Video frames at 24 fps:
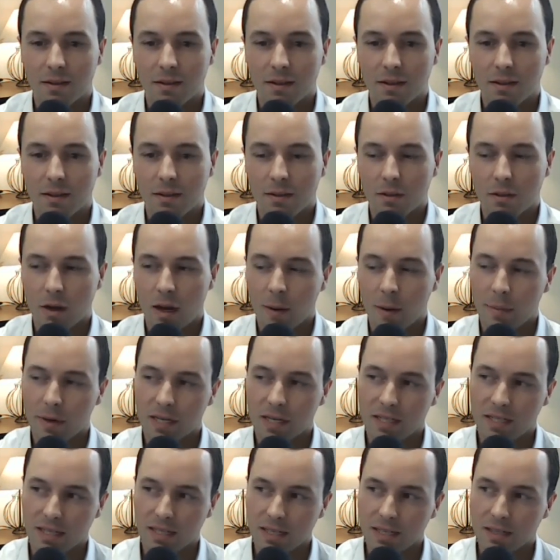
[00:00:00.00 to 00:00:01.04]
So how many
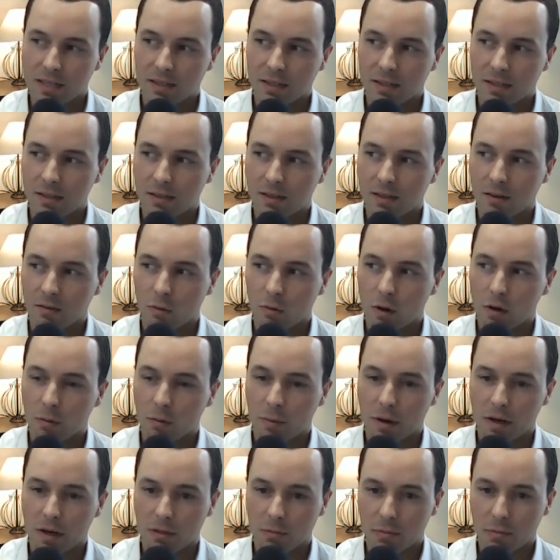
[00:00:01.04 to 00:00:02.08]
seasons of Wealth
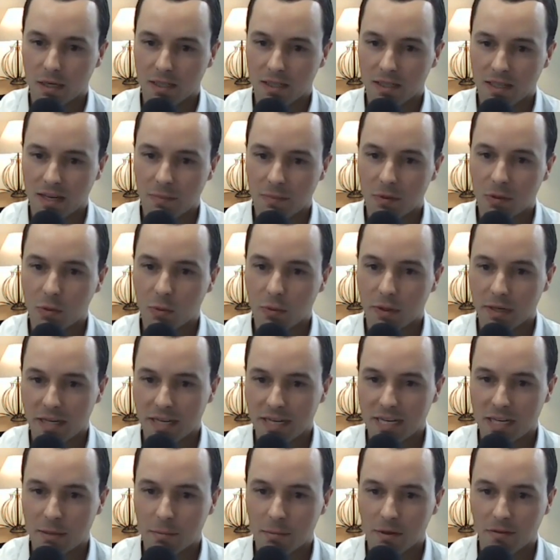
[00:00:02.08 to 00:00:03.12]
Management Mixtape do we
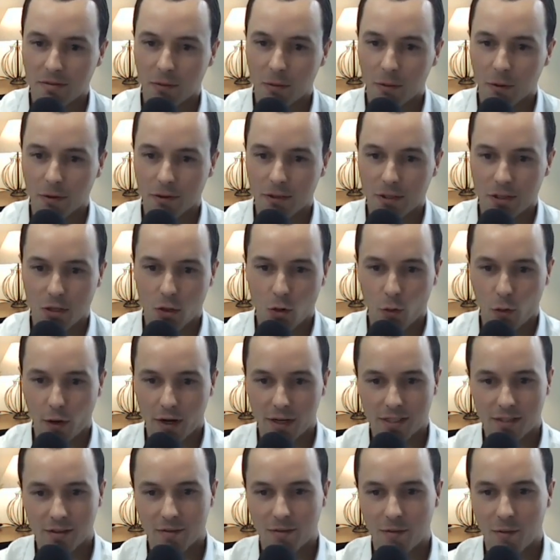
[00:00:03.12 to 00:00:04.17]
need before it just
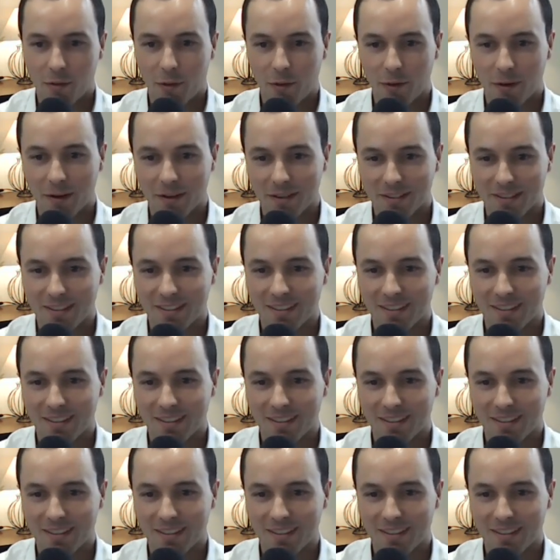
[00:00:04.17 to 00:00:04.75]
creates it for us?